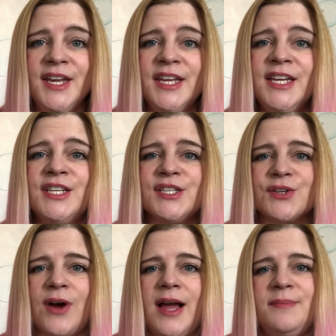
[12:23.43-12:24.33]
And he
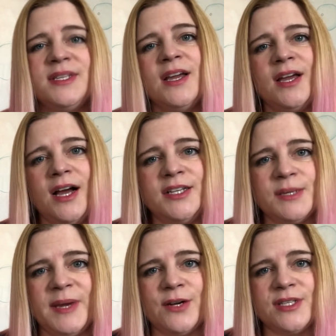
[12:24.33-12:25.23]
describes a
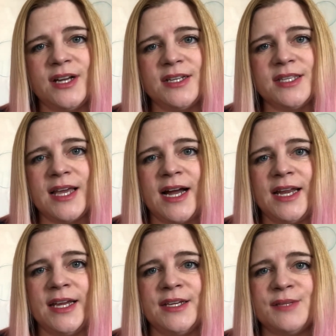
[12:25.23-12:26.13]
tomato sauce
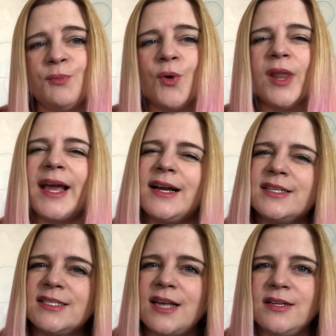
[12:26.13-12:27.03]
that is more like
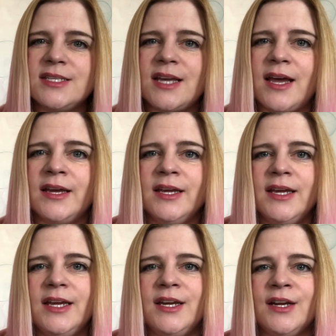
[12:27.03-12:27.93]
a salsa.
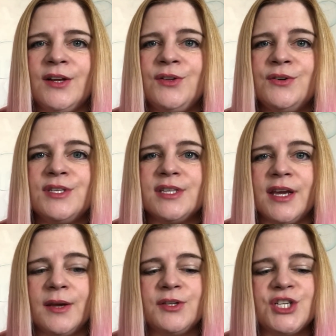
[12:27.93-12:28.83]
It includes
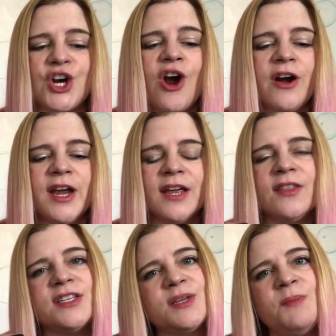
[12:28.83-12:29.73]
like
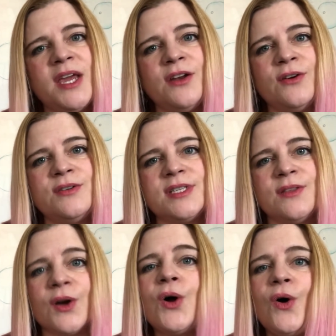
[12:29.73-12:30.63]
charring the tomatoes
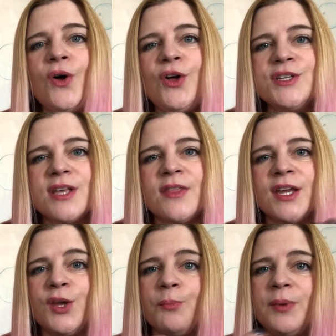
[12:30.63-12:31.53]
in the coals, and
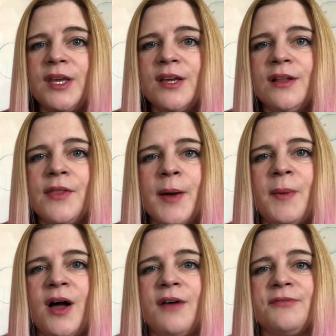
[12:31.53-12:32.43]
then you peel
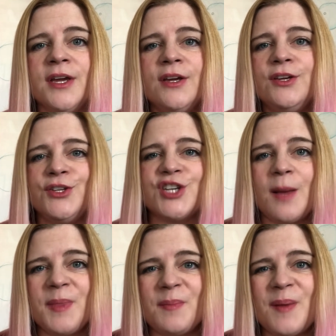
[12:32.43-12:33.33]
them off, you
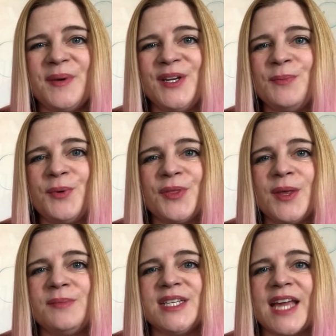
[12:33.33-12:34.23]
chop them up, and you
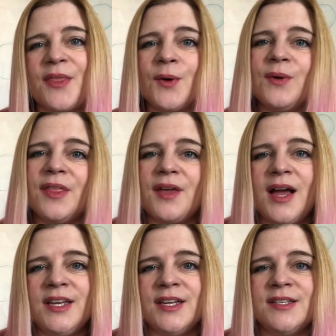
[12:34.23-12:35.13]
put them together with
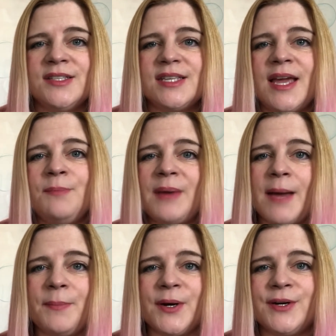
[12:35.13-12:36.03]
onions and
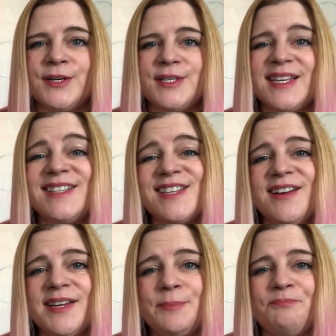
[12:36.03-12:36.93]
peppers and
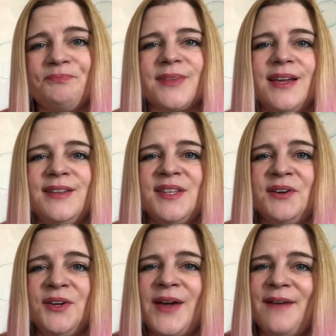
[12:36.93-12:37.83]
thyme. And
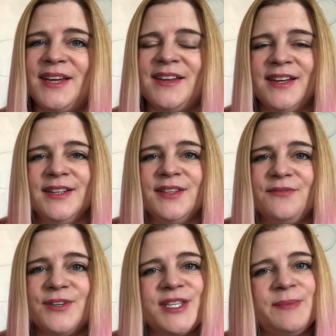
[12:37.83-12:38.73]
there you have it.
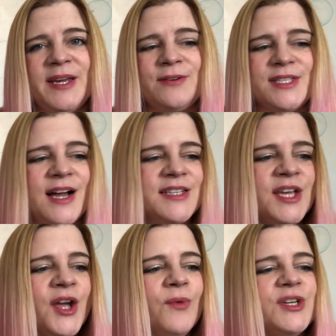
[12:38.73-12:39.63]
The first tomato
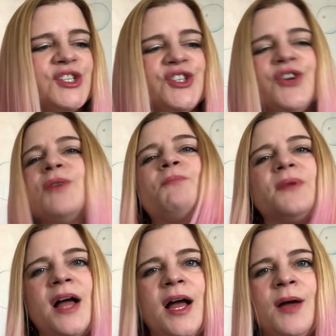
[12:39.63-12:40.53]
sauce, which
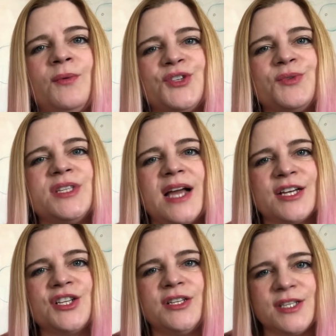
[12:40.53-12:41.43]
was
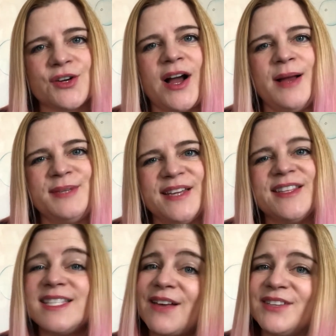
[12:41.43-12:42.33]
actually described
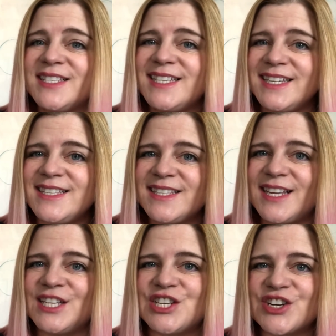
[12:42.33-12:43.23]
in the 17th
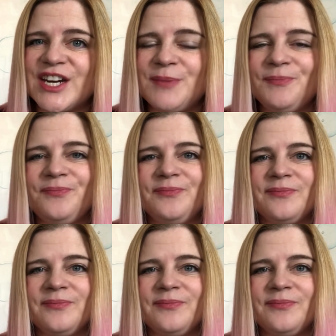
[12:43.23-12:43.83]
century.